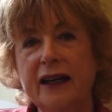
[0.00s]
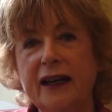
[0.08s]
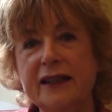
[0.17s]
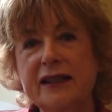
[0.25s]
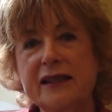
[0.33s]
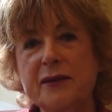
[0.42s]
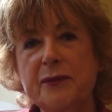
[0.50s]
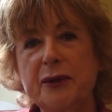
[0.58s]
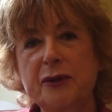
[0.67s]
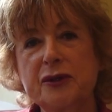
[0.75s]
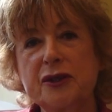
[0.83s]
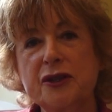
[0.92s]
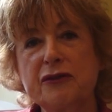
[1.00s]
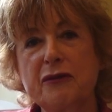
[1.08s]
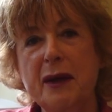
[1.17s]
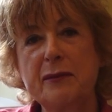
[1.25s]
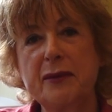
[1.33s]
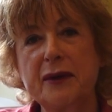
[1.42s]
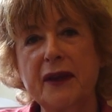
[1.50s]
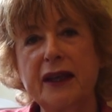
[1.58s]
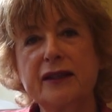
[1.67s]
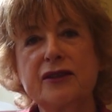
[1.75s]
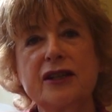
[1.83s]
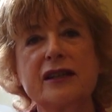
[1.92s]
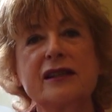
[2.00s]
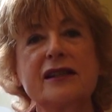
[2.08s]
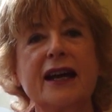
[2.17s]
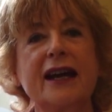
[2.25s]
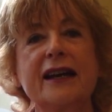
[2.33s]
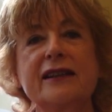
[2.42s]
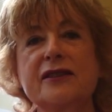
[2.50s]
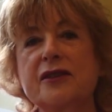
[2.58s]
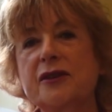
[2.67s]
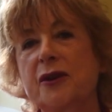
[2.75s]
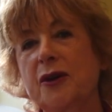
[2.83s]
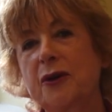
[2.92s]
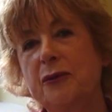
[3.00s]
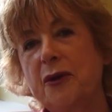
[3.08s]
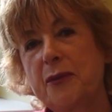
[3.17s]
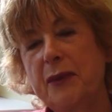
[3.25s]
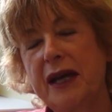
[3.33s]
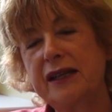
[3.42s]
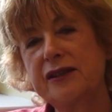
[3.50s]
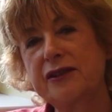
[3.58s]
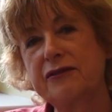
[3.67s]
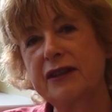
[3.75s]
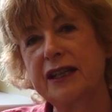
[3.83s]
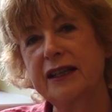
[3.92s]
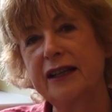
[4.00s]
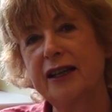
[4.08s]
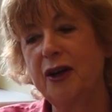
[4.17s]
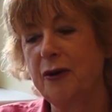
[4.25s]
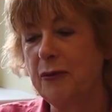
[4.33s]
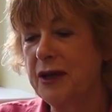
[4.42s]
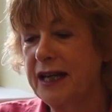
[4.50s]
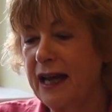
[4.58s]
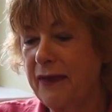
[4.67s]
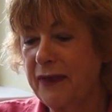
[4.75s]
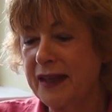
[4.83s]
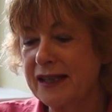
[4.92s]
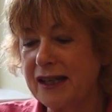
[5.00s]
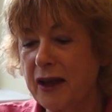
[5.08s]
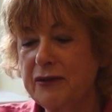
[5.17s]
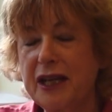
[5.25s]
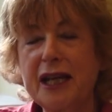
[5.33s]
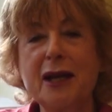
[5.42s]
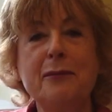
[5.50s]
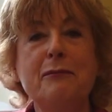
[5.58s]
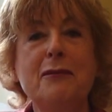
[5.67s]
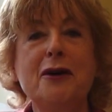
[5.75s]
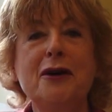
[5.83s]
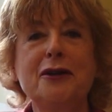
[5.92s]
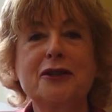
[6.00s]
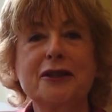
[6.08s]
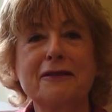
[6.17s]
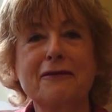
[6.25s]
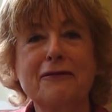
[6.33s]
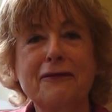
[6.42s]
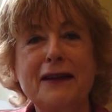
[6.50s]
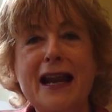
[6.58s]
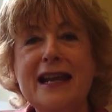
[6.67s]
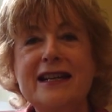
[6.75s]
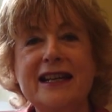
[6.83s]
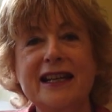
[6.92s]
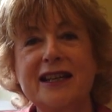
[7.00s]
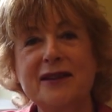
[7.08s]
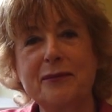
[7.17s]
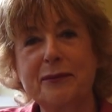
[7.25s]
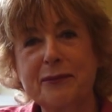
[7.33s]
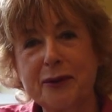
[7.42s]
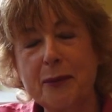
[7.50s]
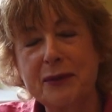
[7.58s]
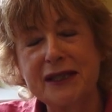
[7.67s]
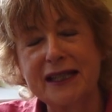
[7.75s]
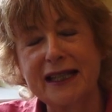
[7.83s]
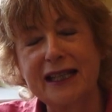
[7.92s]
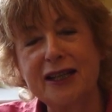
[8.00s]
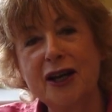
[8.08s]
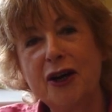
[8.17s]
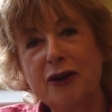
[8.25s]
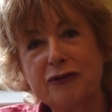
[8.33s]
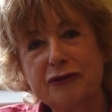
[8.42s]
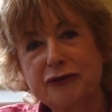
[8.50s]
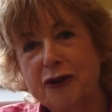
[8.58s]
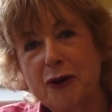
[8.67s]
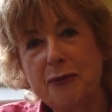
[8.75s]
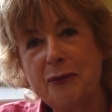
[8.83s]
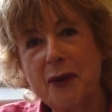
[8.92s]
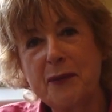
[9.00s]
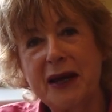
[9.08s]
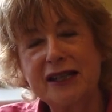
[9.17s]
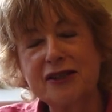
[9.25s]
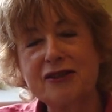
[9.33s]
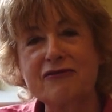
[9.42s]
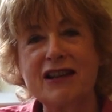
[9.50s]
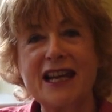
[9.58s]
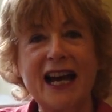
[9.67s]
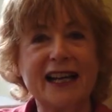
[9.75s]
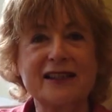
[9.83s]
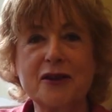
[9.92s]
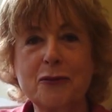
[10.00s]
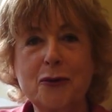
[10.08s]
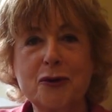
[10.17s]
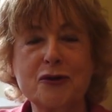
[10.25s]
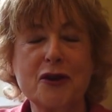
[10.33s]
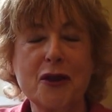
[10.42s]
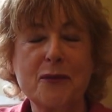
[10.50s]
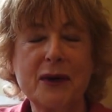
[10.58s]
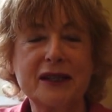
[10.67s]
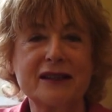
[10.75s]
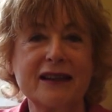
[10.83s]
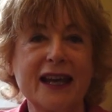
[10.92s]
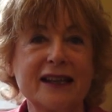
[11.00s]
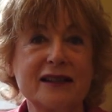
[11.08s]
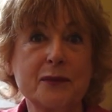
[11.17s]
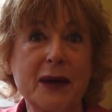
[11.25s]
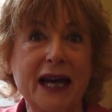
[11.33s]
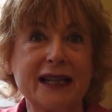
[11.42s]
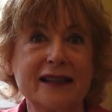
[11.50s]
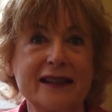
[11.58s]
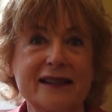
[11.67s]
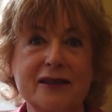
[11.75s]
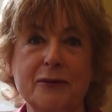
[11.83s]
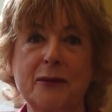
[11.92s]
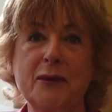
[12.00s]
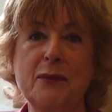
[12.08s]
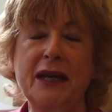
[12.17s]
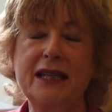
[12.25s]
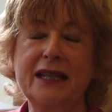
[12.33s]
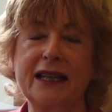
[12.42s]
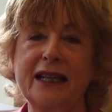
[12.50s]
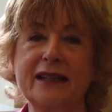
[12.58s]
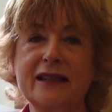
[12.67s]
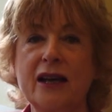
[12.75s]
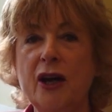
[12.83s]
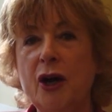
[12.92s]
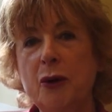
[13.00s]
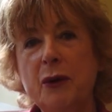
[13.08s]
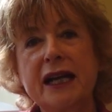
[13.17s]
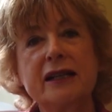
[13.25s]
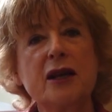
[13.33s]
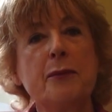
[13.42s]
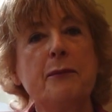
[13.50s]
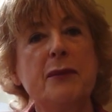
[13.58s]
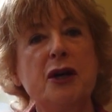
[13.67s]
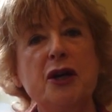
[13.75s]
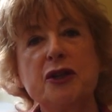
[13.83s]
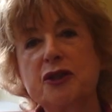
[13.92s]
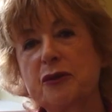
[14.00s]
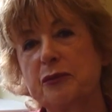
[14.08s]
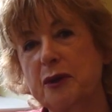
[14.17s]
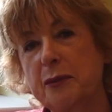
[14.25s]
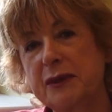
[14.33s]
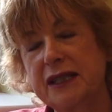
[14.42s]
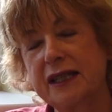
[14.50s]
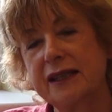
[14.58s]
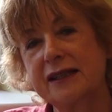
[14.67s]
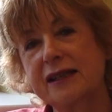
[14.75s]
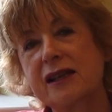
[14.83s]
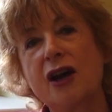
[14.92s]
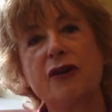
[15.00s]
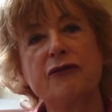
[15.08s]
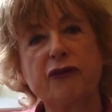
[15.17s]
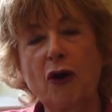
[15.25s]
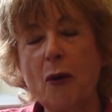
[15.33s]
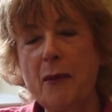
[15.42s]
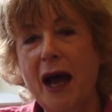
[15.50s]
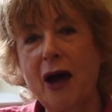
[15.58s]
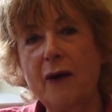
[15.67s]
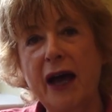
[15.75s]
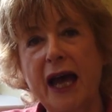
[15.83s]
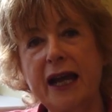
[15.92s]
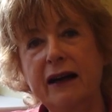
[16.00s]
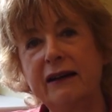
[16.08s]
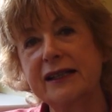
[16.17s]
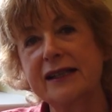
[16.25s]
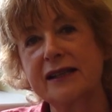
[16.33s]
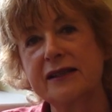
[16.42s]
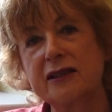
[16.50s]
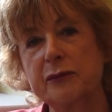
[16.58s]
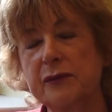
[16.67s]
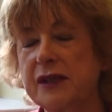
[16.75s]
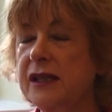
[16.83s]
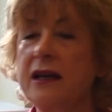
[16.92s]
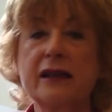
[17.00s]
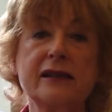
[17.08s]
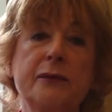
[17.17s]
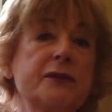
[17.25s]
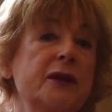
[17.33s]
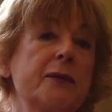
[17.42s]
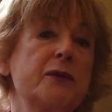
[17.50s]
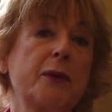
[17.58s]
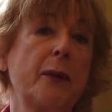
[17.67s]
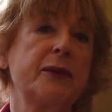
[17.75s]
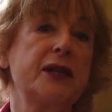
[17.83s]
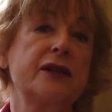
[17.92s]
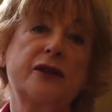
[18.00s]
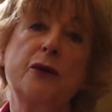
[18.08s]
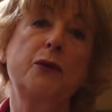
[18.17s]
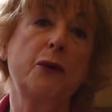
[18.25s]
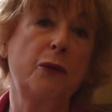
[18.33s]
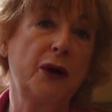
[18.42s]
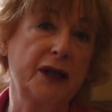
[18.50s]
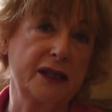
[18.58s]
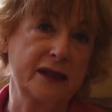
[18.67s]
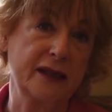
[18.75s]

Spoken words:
And it's important to remember that just as with pastry, we get this lovely emergent, flaky property from the pastry as the water in the butter expands when we bake it. We get emergent properties from our AI systems, sometimes properties that we weren't